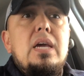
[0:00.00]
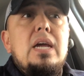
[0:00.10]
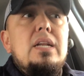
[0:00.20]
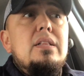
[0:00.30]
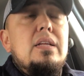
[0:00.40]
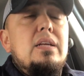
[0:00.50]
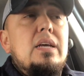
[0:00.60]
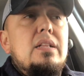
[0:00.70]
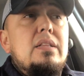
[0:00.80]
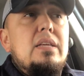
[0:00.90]
And
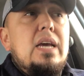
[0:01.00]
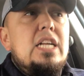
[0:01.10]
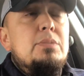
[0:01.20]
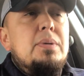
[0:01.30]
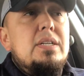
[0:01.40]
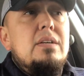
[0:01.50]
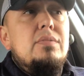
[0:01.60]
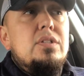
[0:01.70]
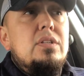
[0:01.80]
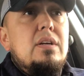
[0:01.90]
in the aspect
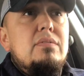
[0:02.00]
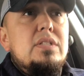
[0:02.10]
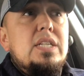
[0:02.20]
of the